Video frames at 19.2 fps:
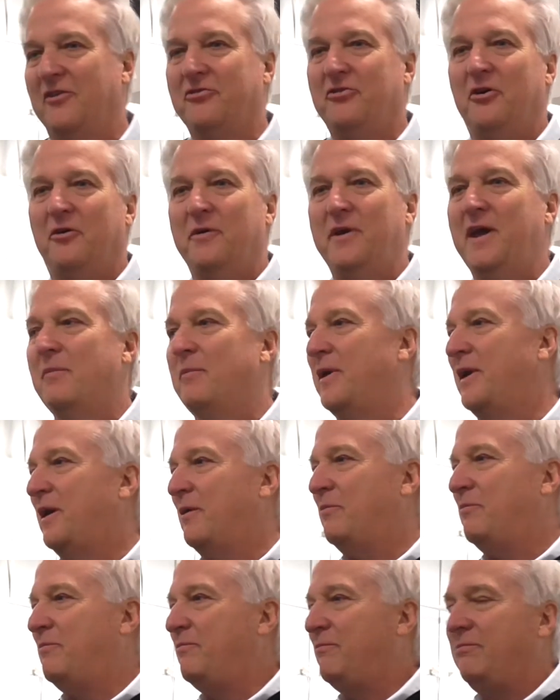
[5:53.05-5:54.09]
So him and
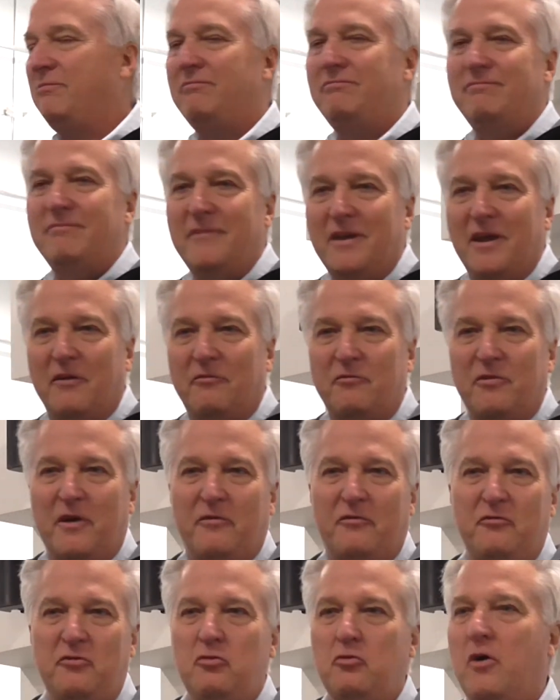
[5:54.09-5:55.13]
a
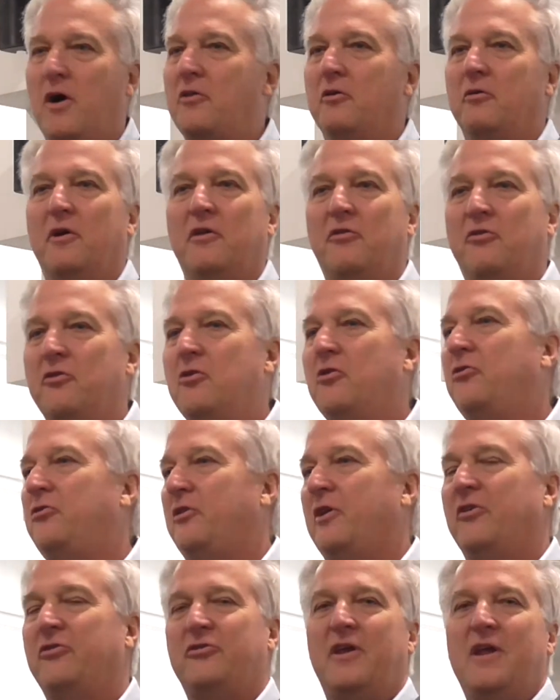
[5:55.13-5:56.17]
few other
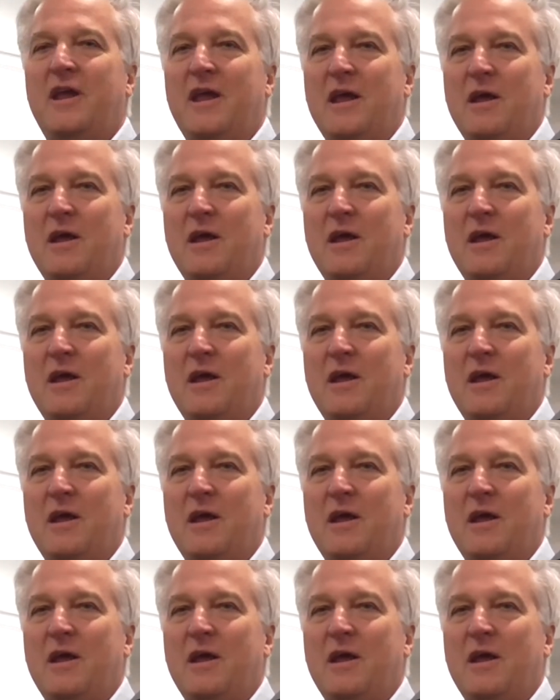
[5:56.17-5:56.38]
enthusiasts